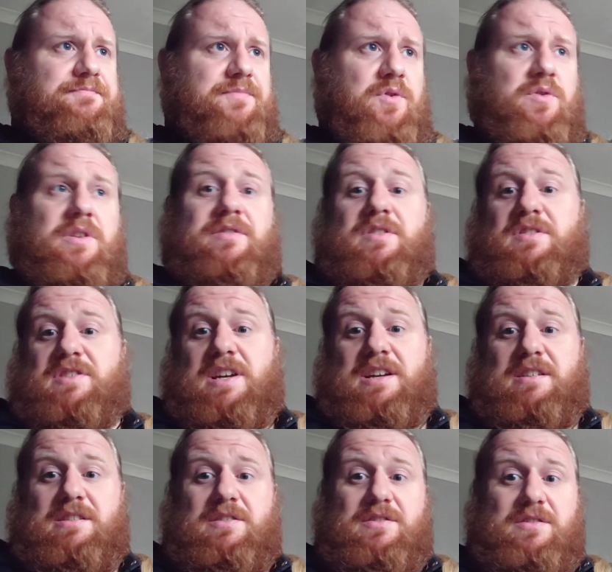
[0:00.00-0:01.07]
Or even
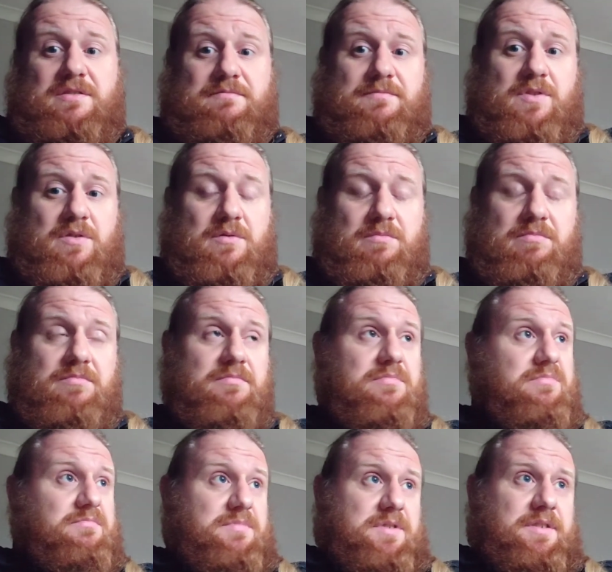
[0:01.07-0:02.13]
Satanists, who,
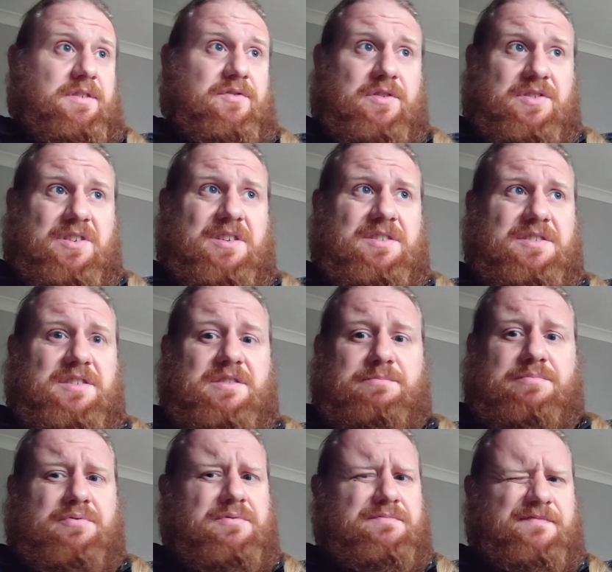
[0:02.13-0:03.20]
as far as I can see, is a
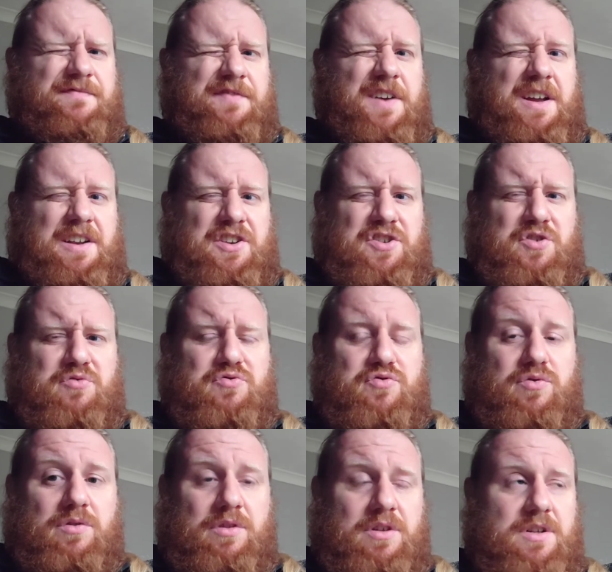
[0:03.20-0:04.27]
fairly
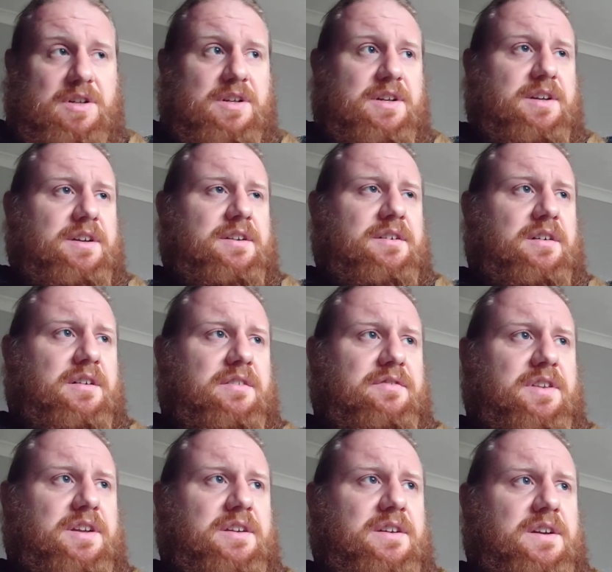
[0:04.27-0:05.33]
neutral kind of
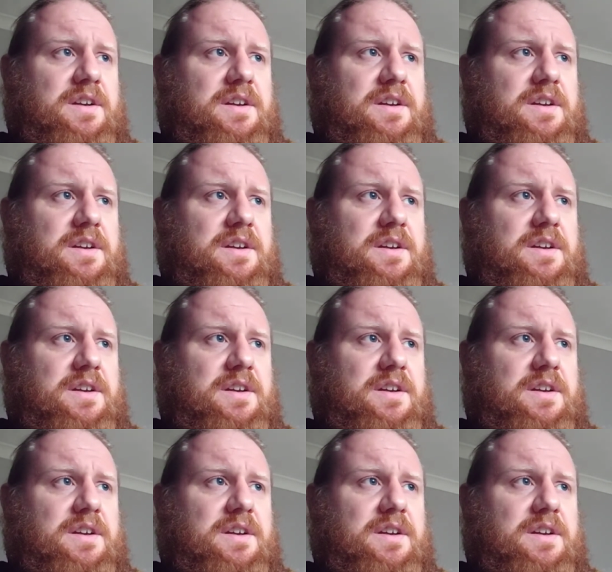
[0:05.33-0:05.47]
thing.